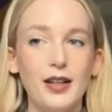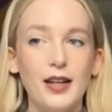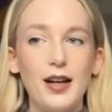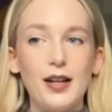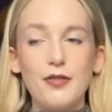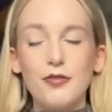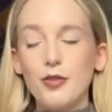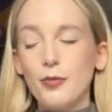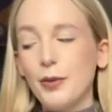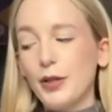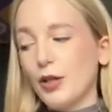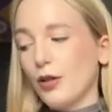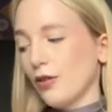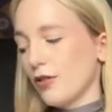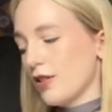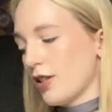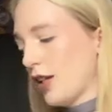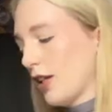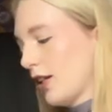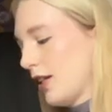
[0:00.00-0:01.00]
and filming
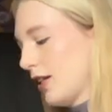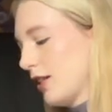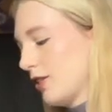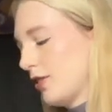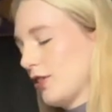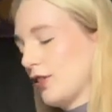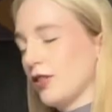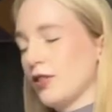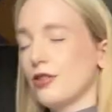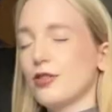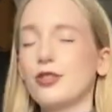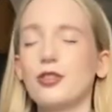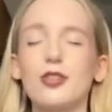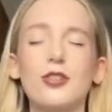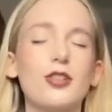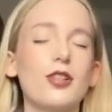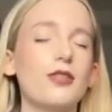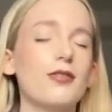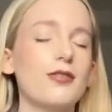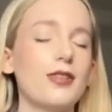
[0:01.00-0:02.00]
content, and there's just lots to do.